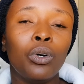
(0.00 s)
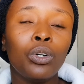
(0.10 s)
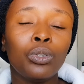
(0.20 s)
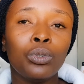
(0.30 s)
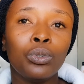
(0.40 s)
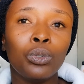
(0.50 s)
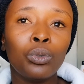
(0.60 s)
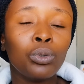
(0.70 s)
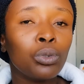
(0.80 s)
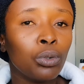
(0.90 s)
go to
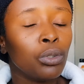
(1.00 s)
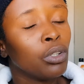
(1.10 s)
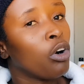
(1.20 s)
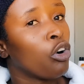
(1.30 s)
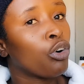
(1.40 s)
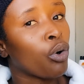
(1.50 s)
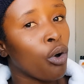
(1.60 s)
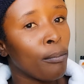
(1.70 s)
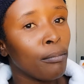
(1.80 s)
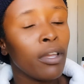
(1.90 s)
Google or
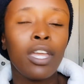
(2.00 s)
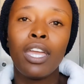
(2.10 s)
Chrome